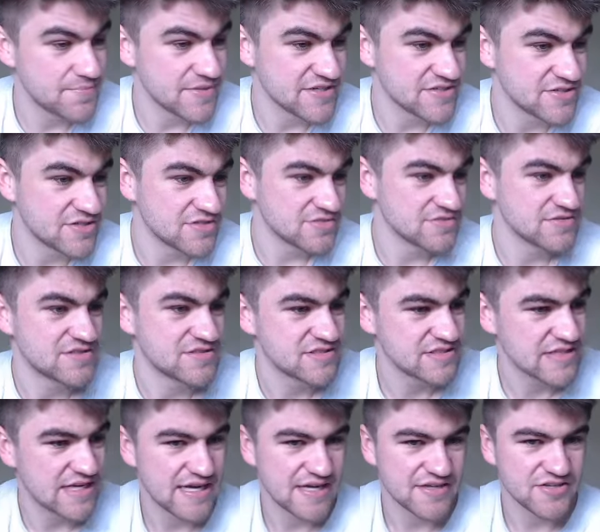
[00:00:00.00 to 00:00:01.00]
because
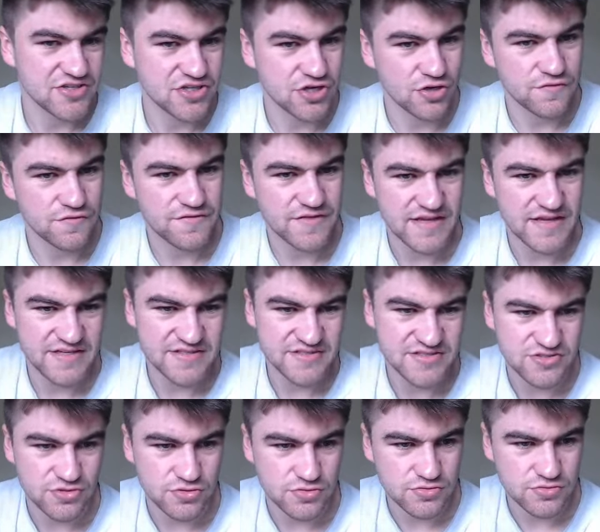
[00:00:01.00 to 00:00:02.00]
you go for the
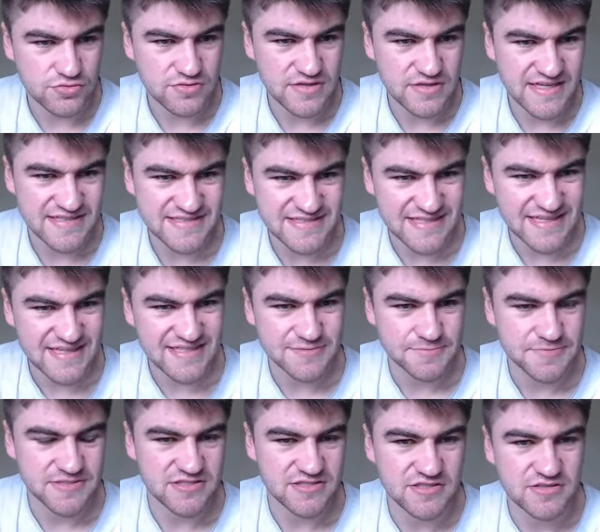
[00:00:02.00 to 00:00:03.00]
historical guys, I guess,
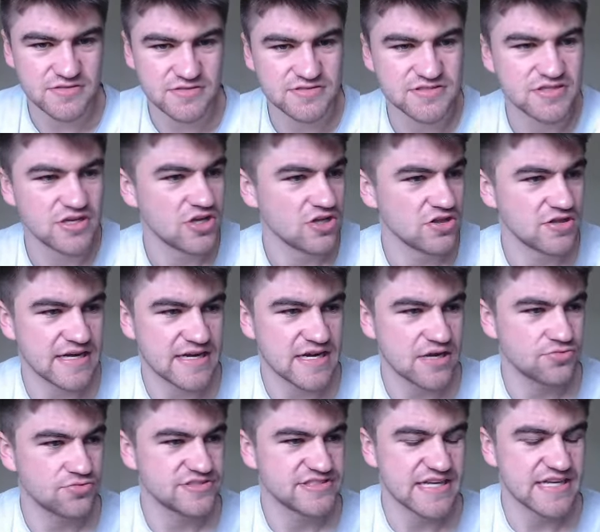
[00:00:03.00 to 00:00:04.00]
because like
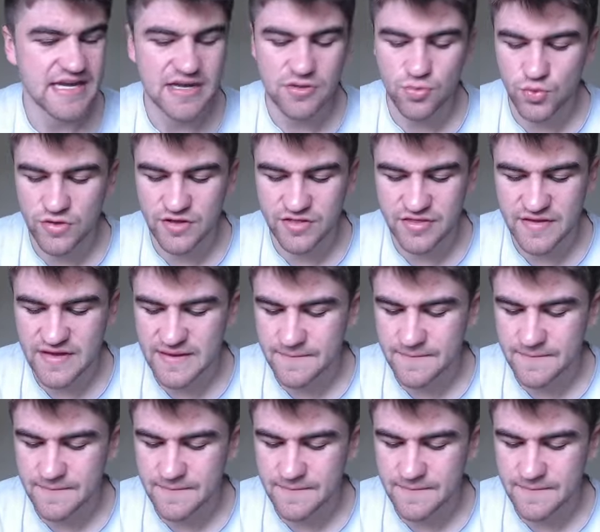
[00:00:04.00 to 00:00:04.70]
I was saying with